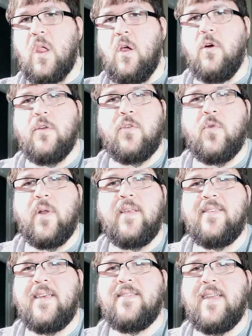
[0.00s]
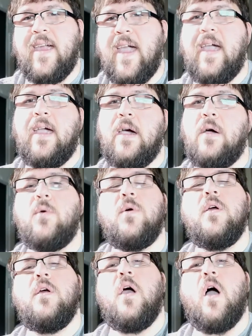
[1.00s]
or the 2060 KO,
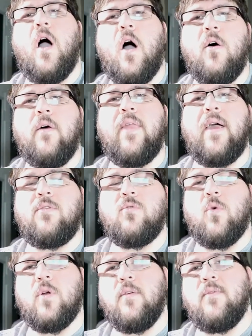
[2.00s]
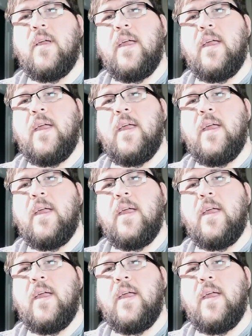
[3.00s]
all in that sort of